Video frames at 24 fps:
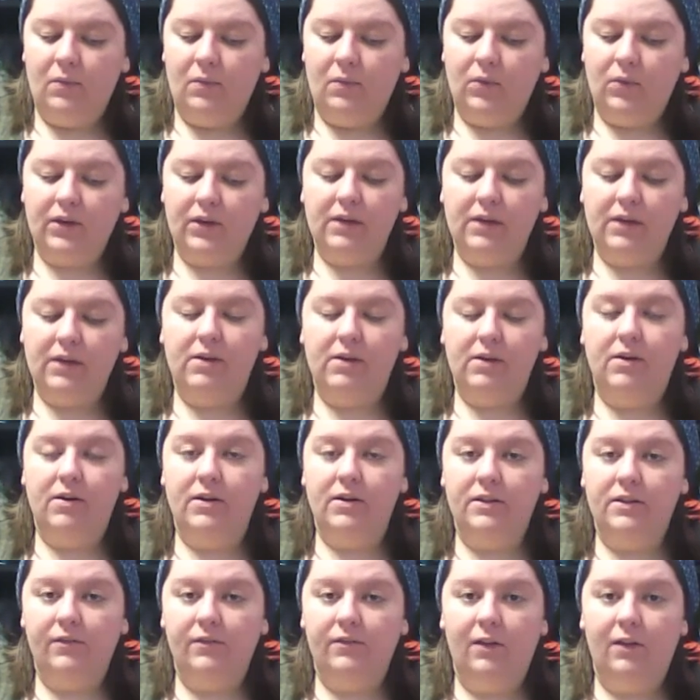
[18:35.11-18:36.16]
working
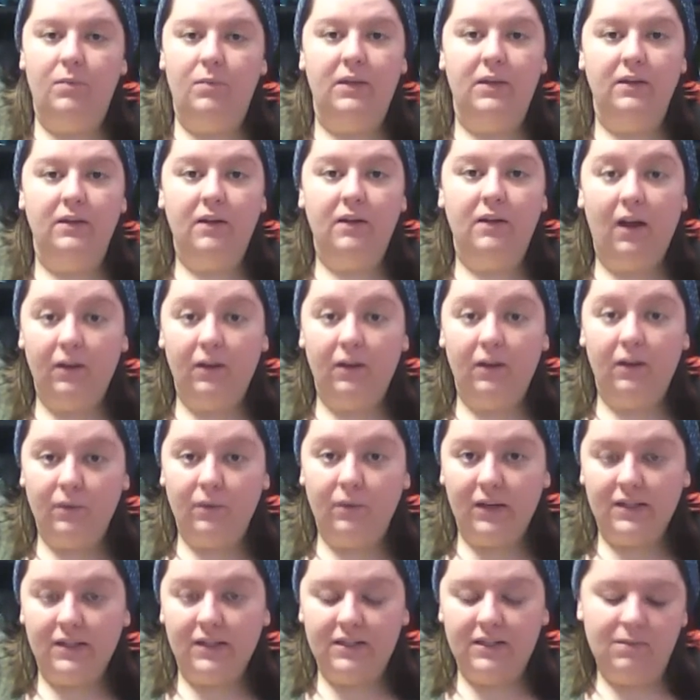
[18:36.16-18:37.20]
on developing the
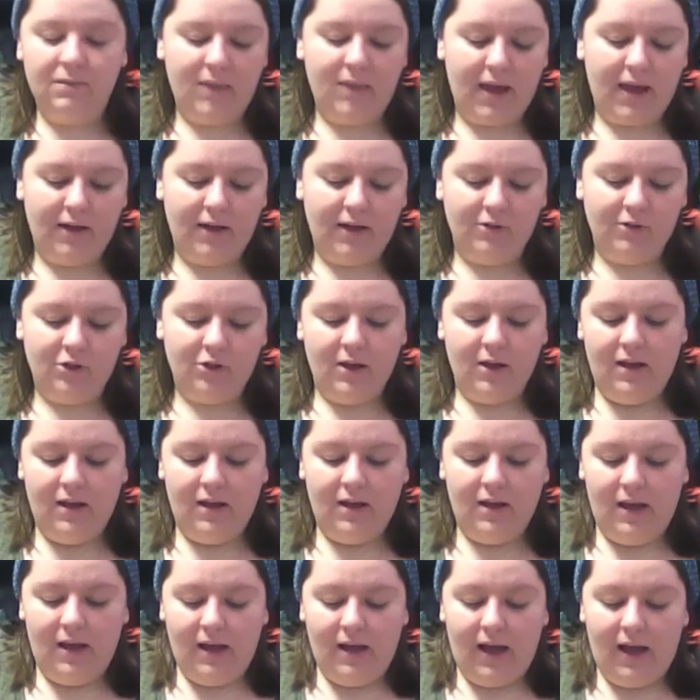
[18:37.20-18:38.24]
colorways to match.
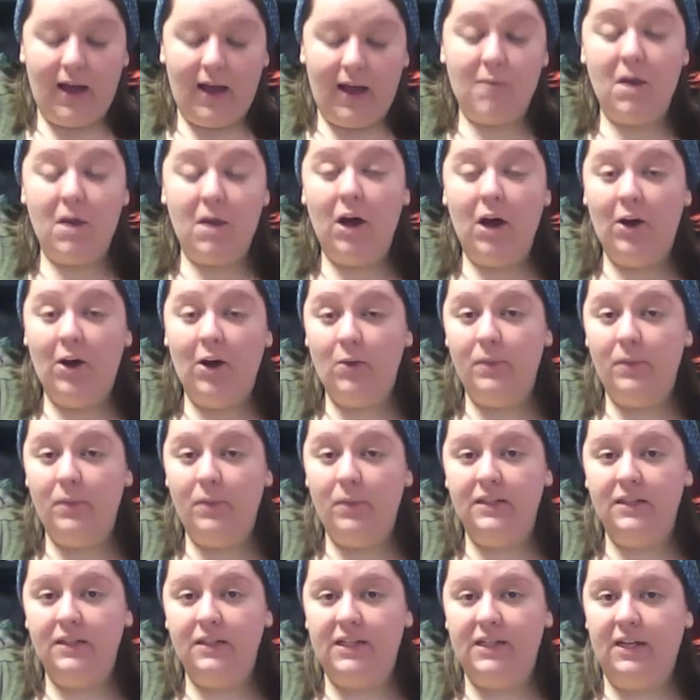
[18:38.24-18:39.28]
I'm
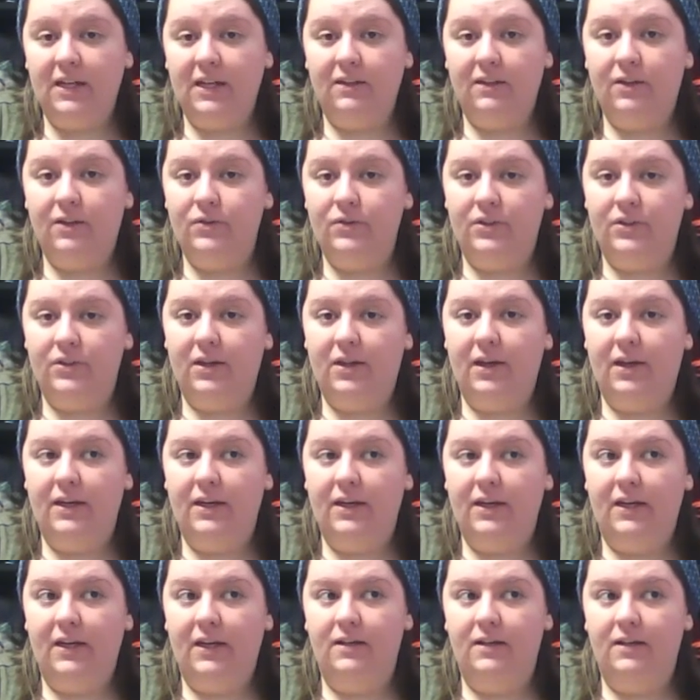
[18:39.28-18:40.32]
hoping to get those done
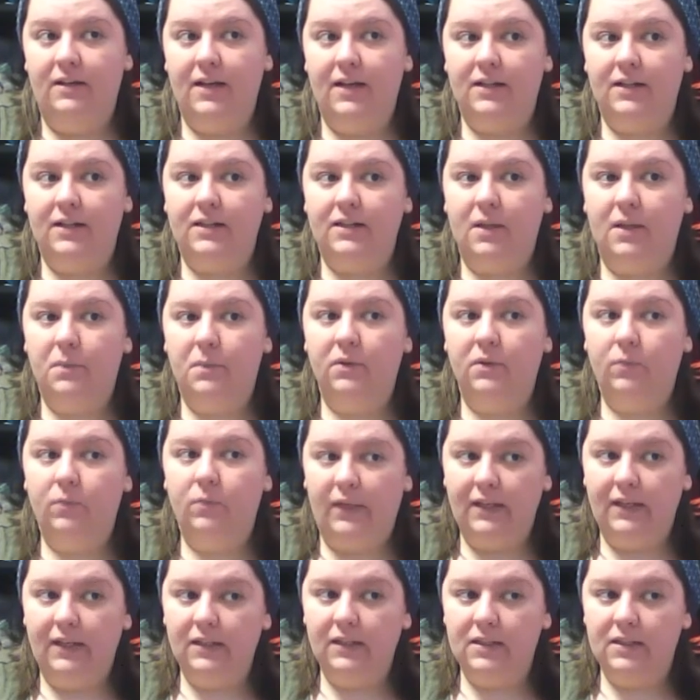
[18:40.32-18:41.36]
in the next couple of
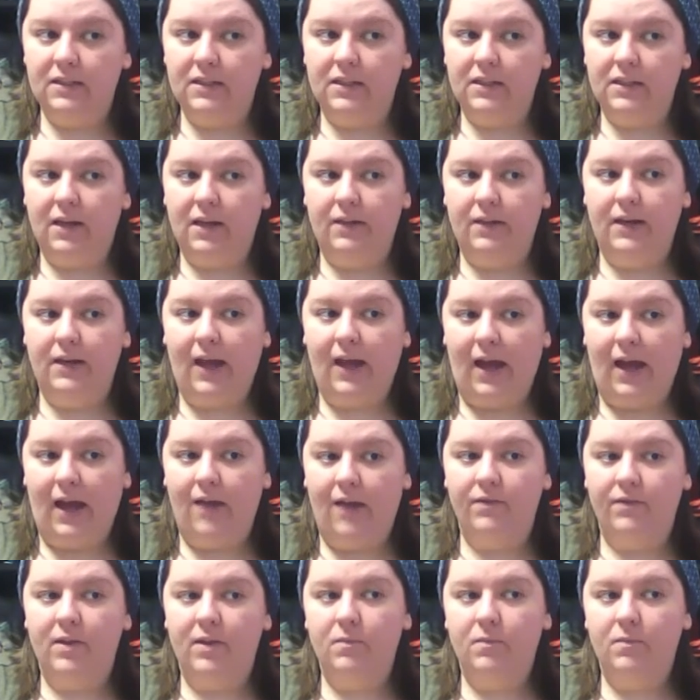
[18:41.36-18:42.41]
weeks and then
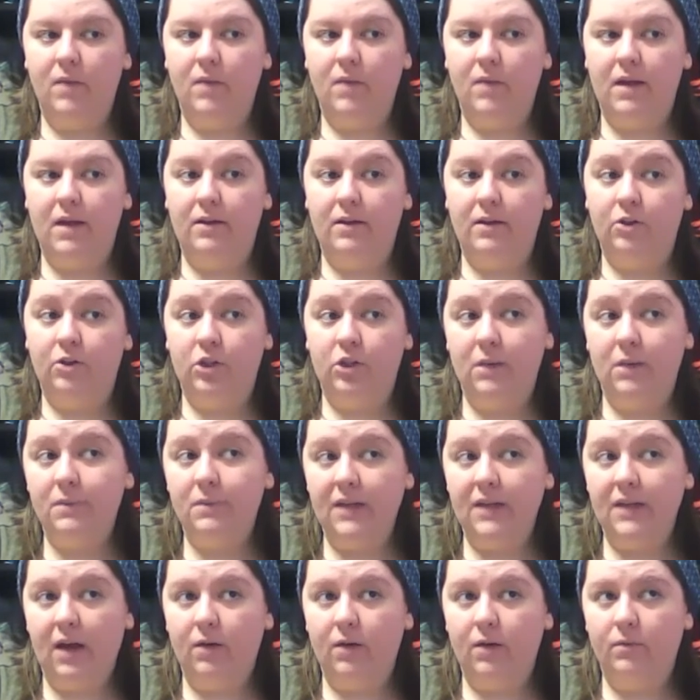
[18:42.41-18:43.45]
have them
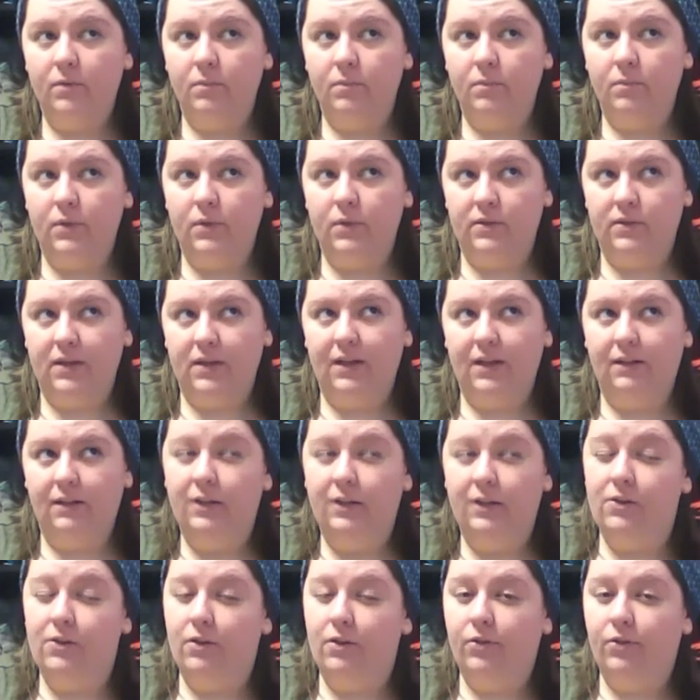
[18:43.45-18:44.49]
shipped out most
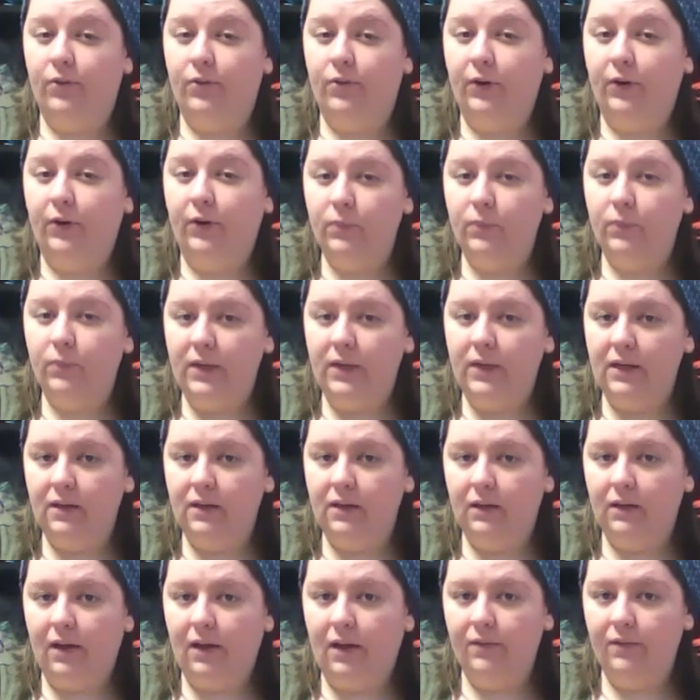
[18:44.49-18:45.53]
likely in the 3rd week
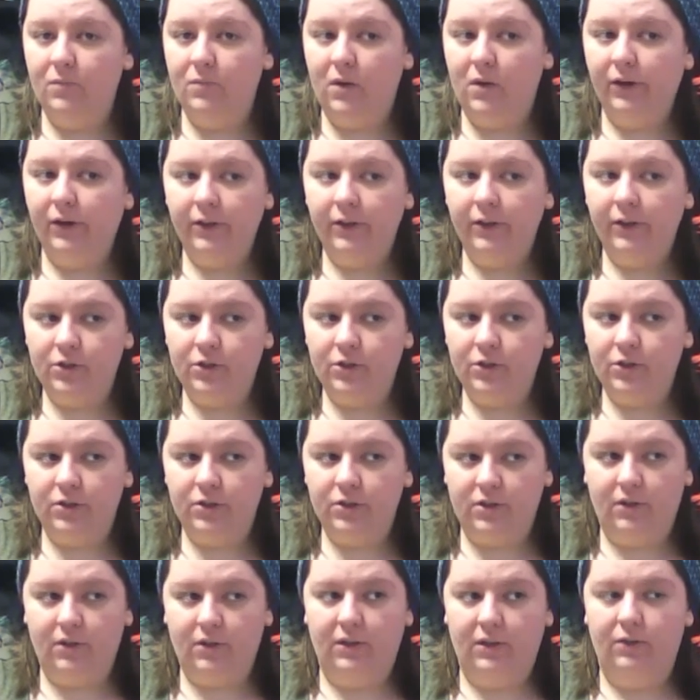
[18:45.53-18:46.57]
of March
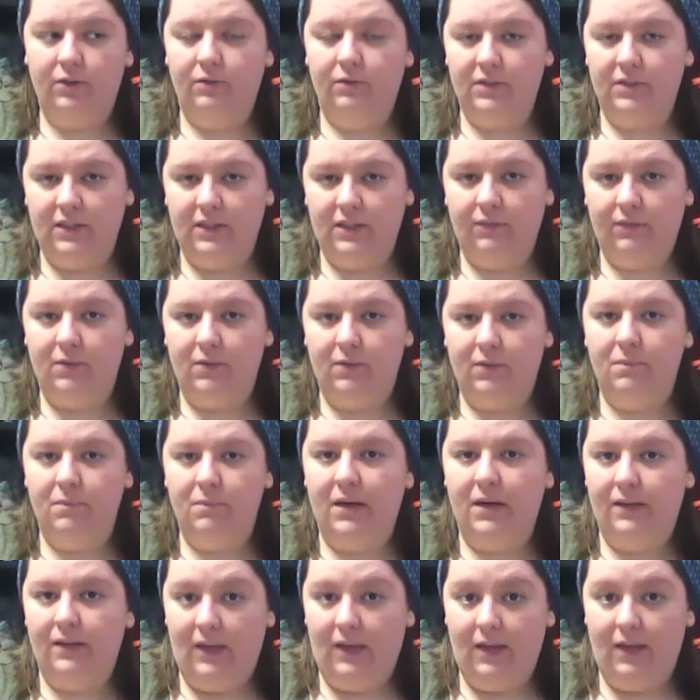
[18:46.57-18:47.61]
so that you receive them
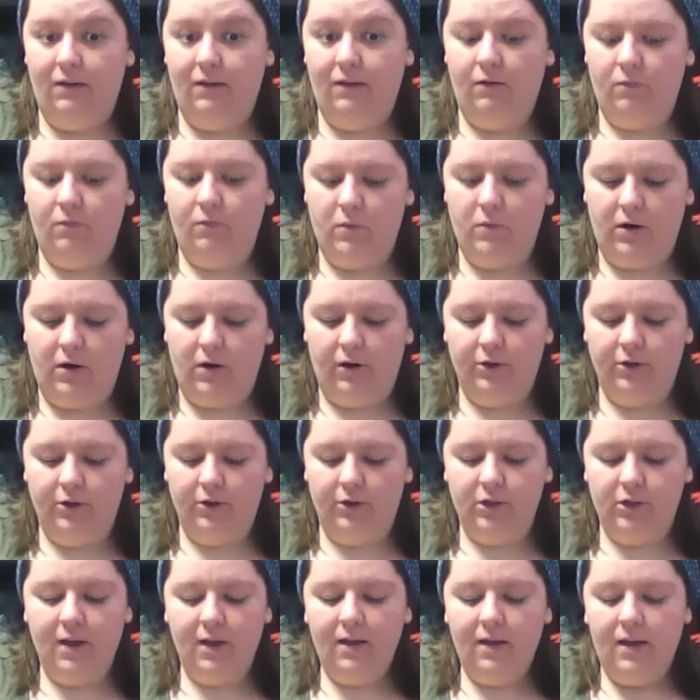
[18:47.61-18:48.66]
by the end of
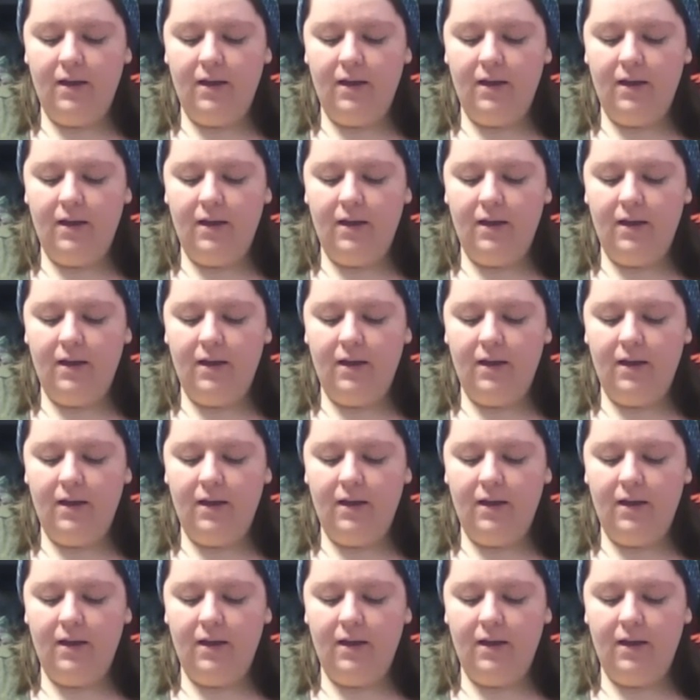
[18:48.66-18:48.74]
March.